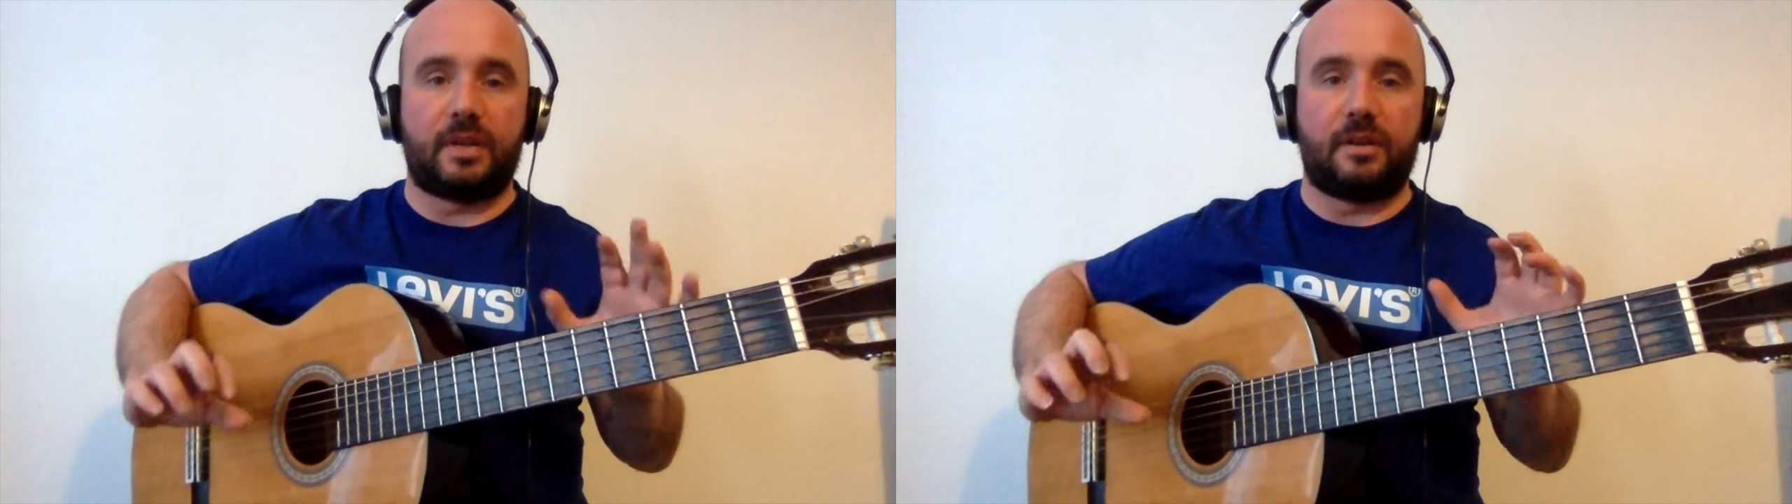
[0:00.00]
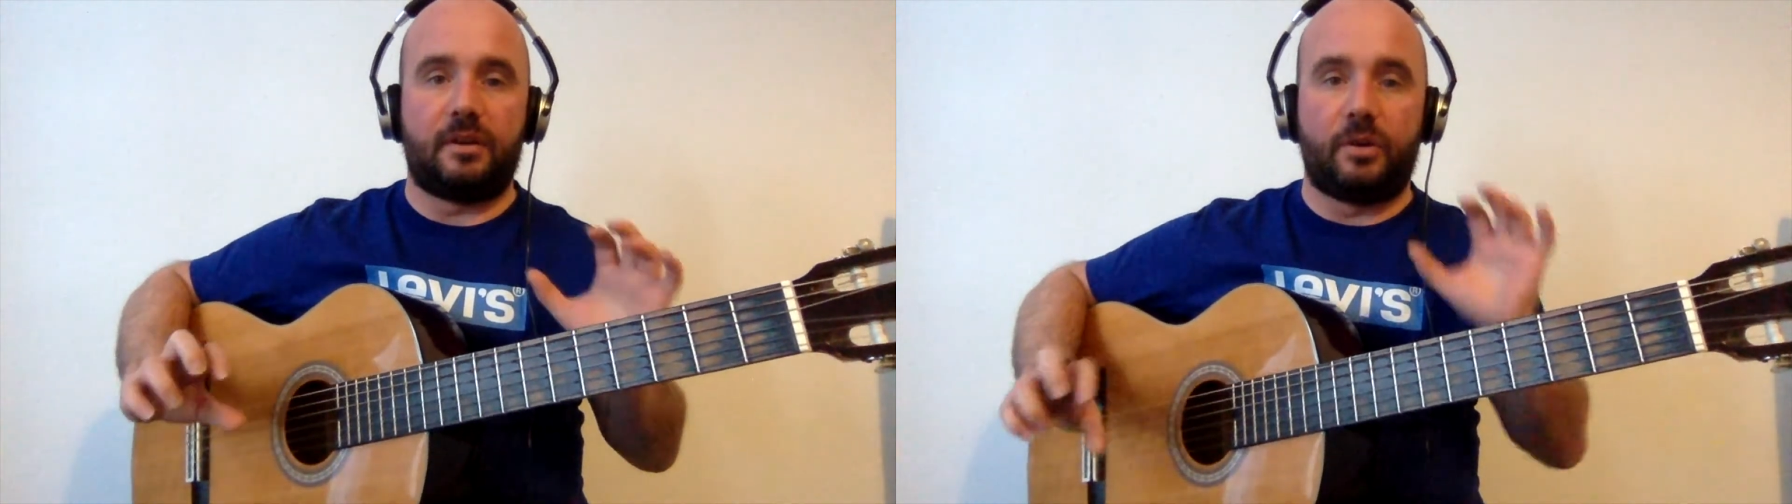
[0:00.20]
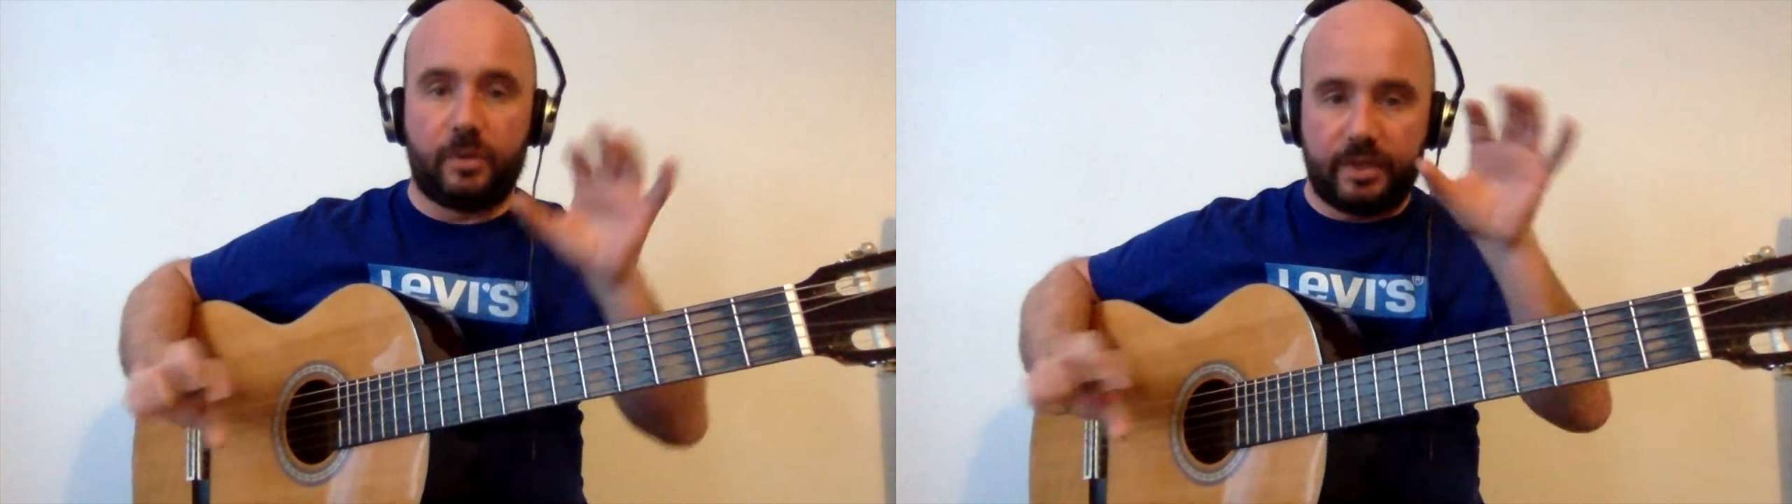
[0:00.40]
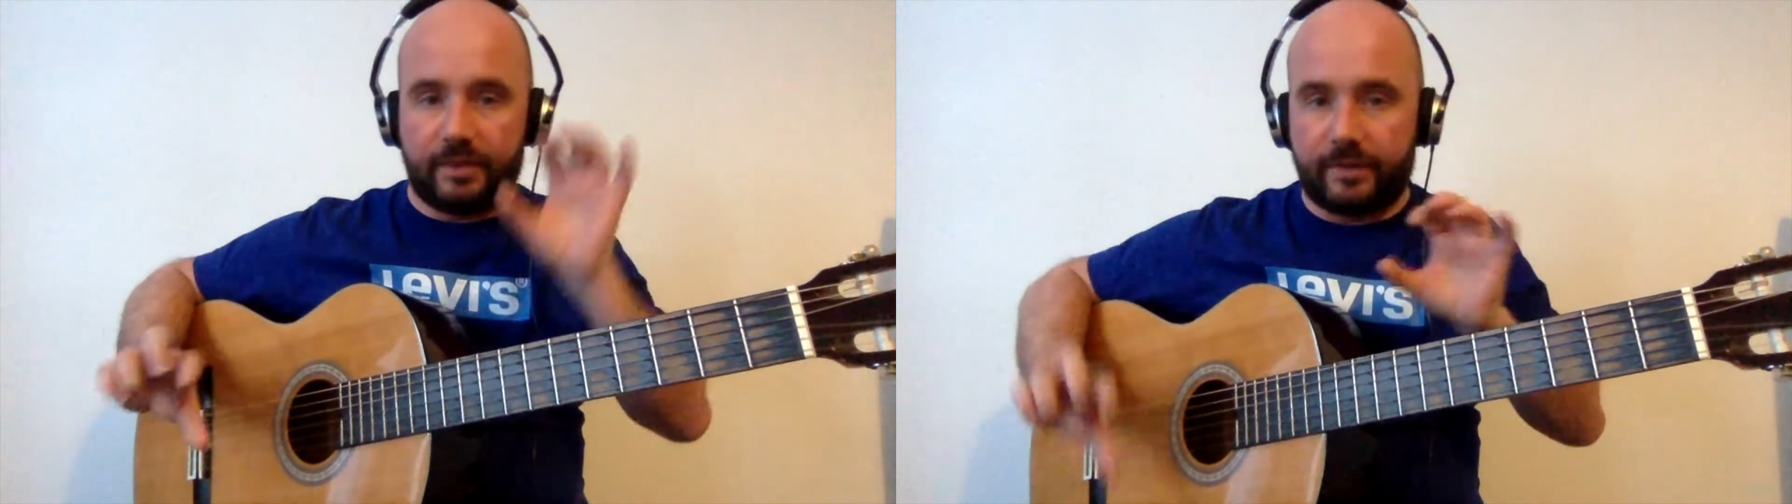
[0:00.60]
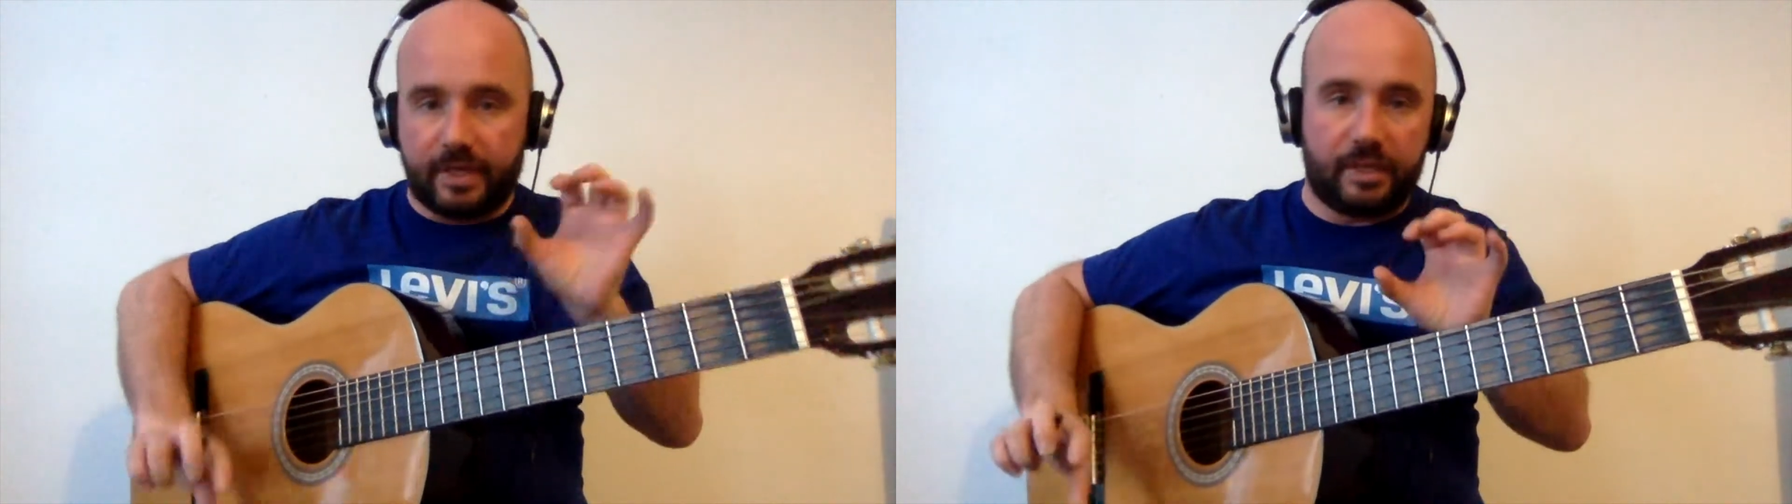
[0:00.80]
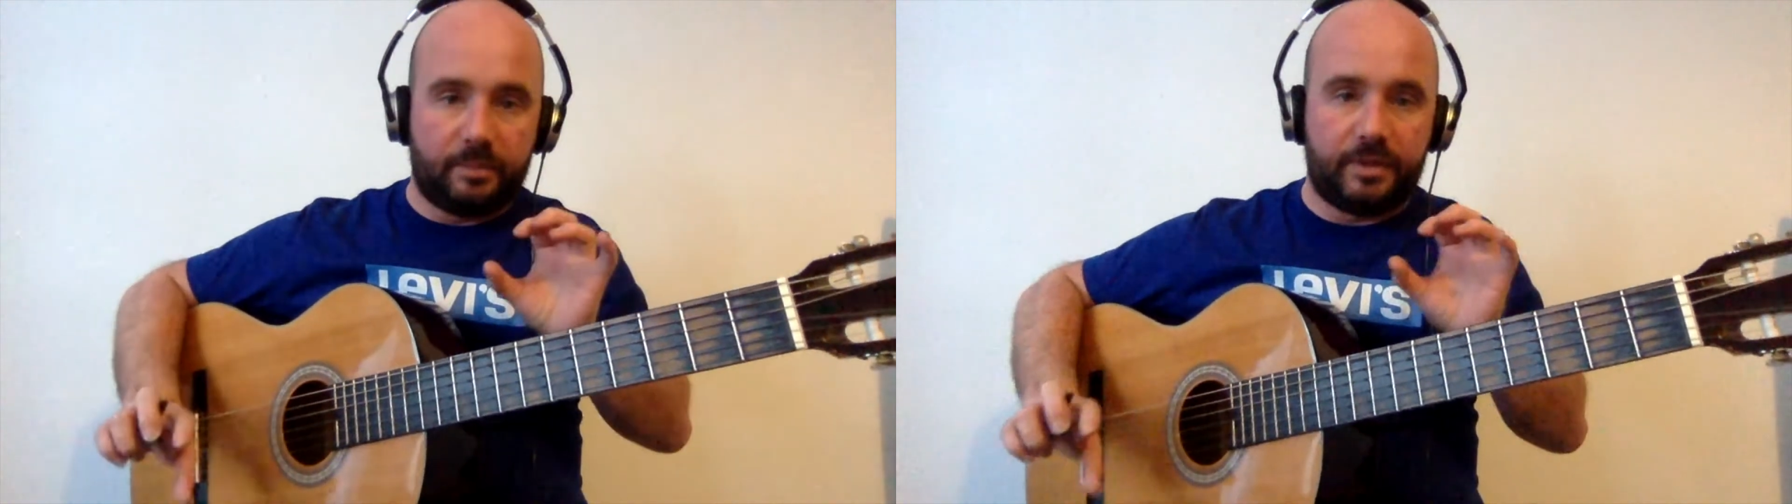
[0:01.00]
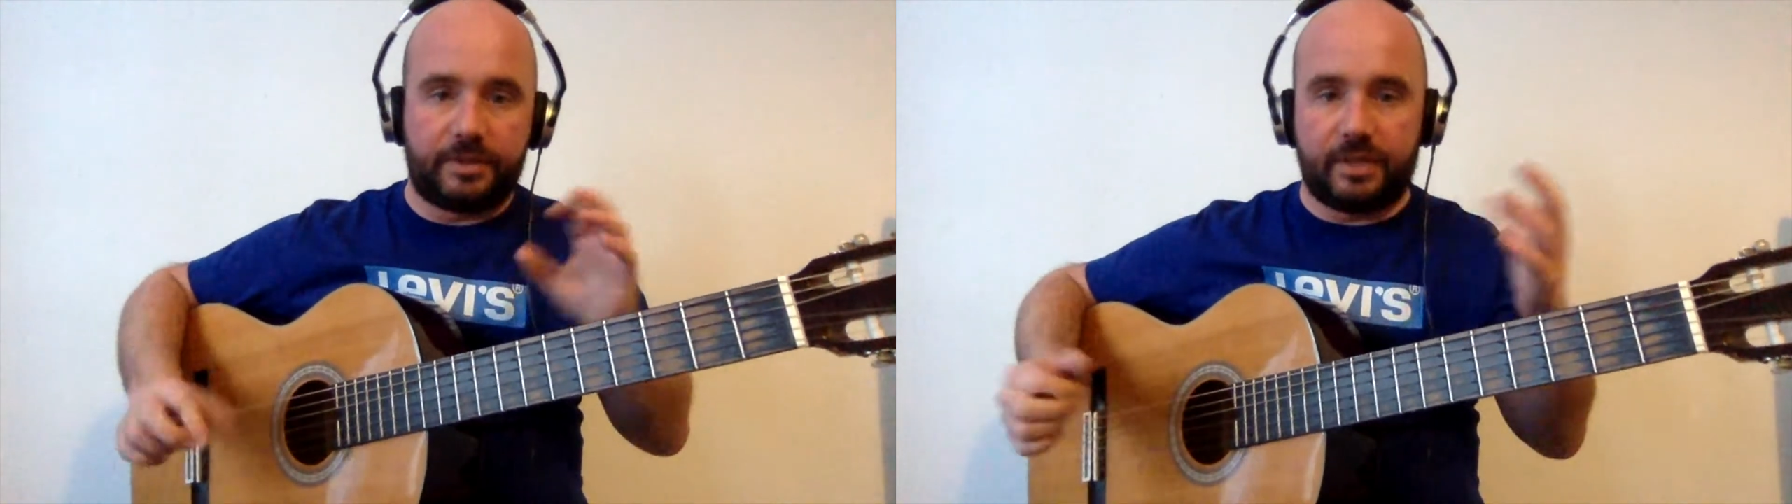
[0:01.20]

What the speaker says: all the different elements and